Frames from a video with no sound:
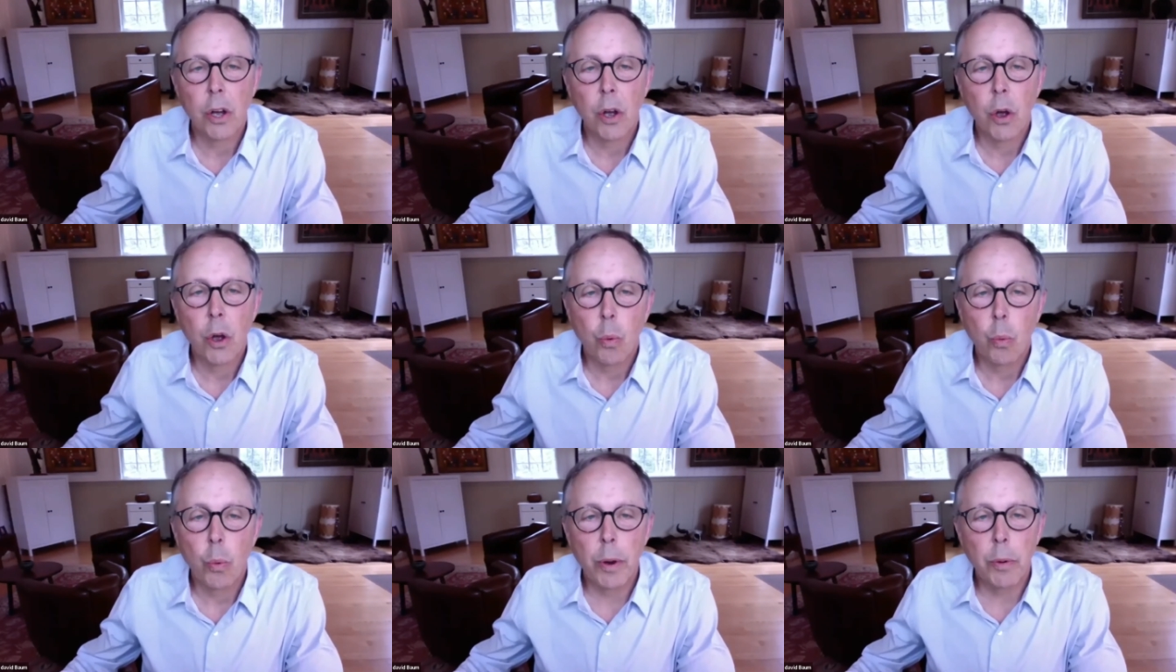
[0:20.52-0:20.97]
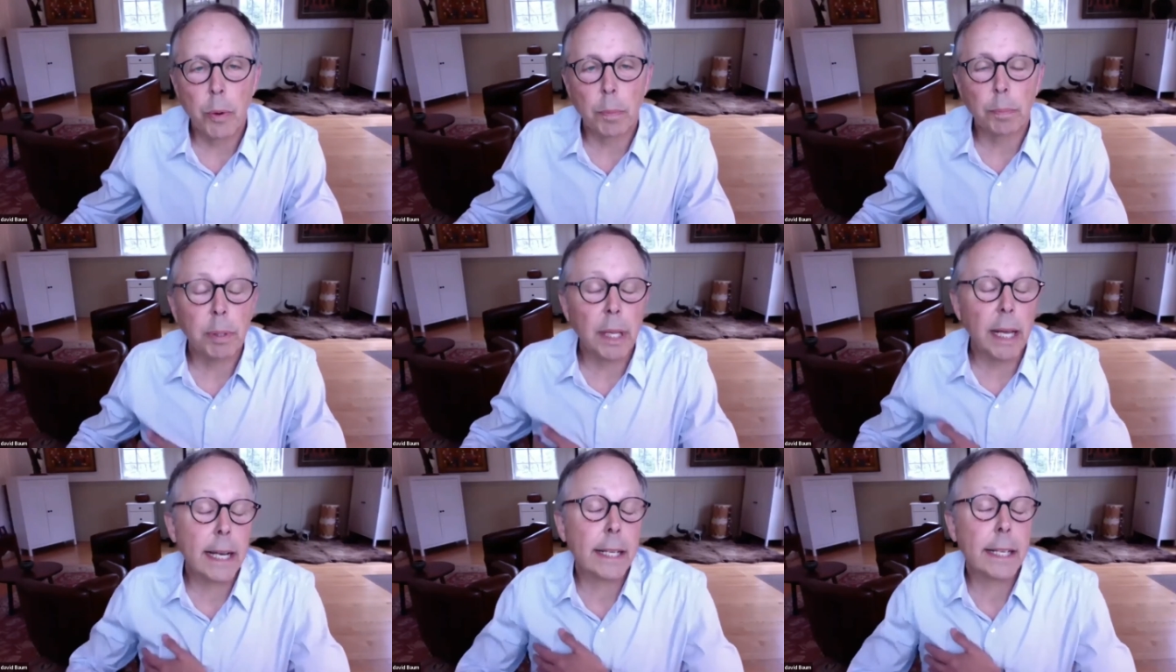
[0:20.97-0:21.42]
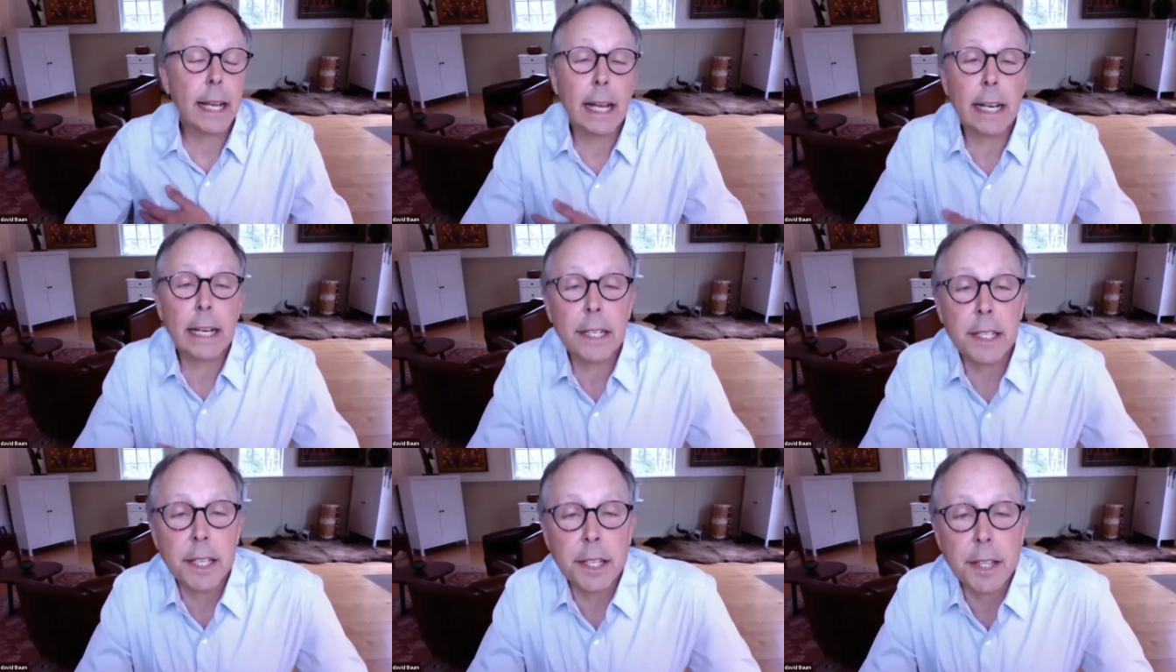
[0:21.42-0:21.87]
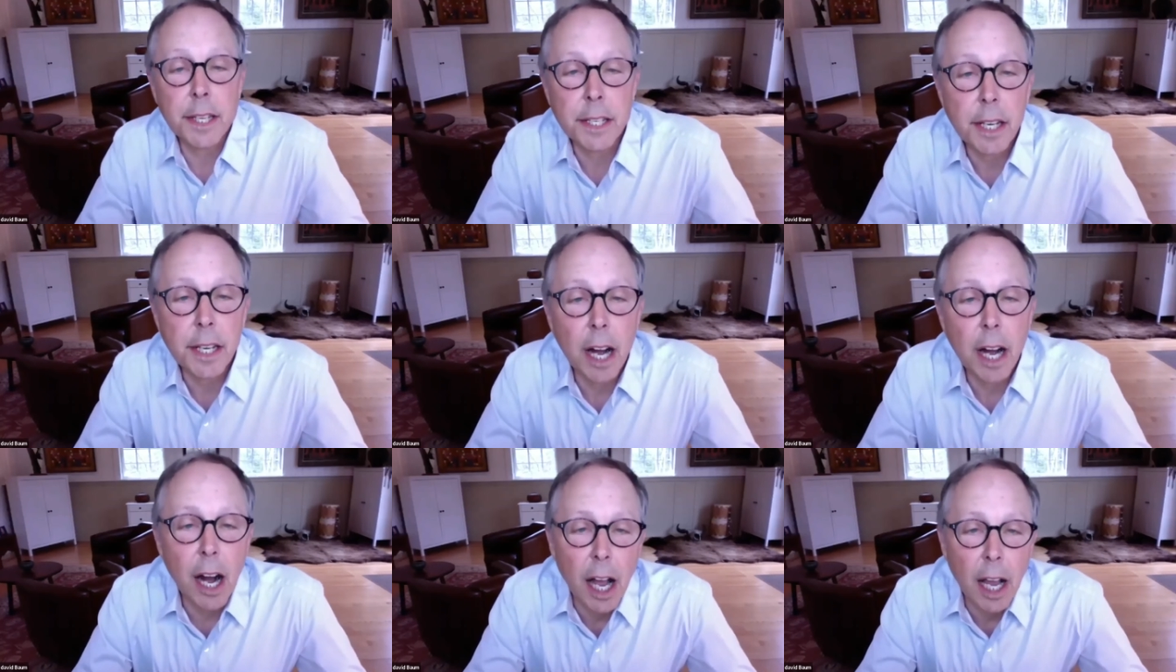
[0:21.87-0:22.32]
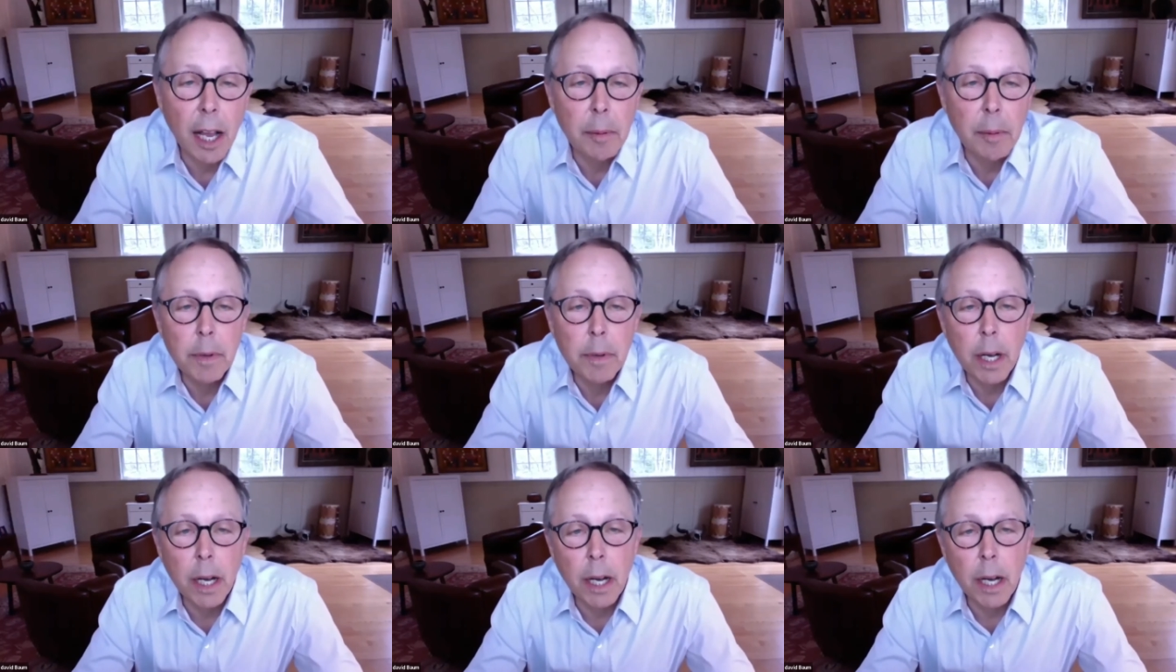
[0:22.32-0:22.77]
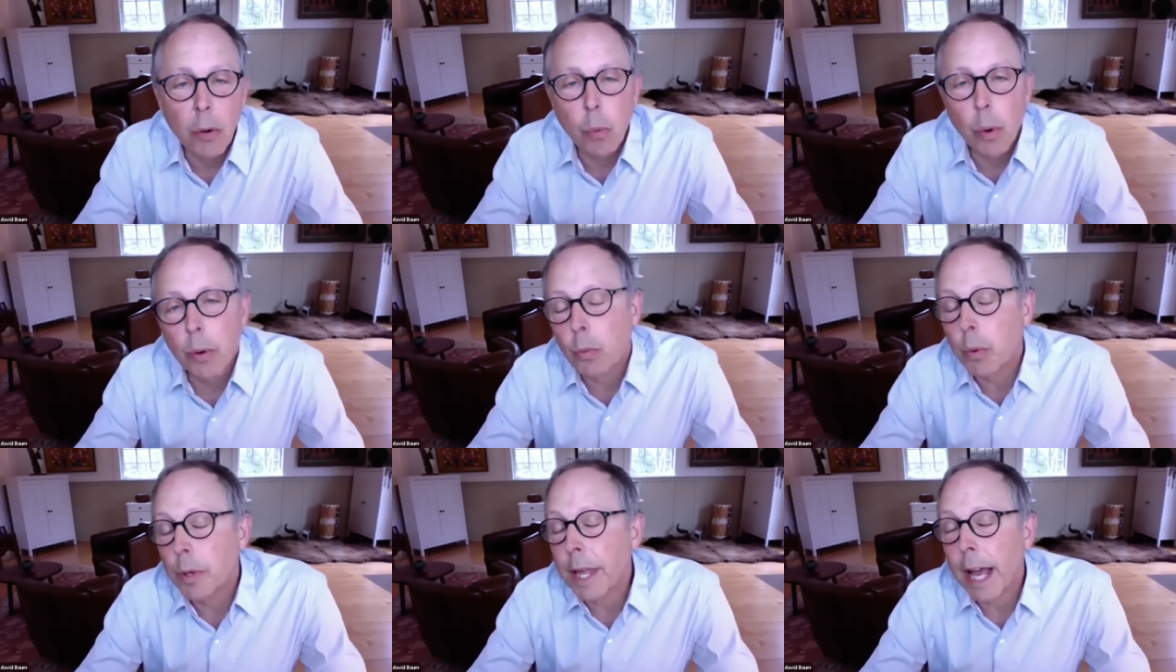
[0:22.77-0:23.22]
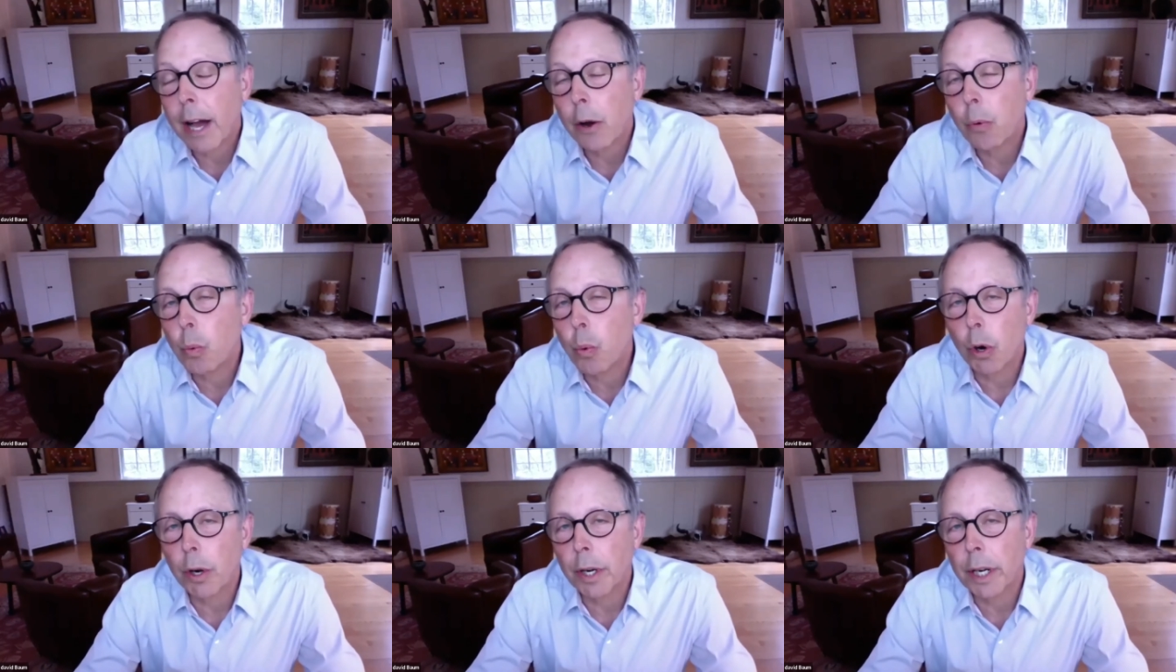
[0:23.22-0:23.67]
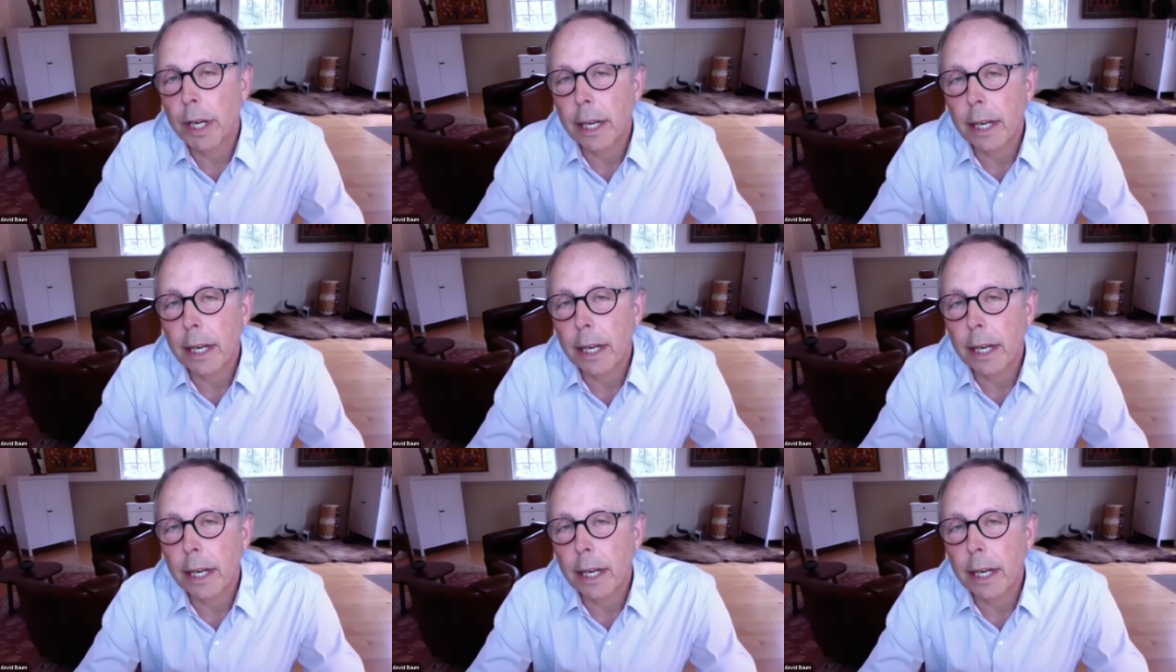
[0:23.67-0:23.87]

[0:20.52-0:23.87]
We were playing tennis at the time when, without warning,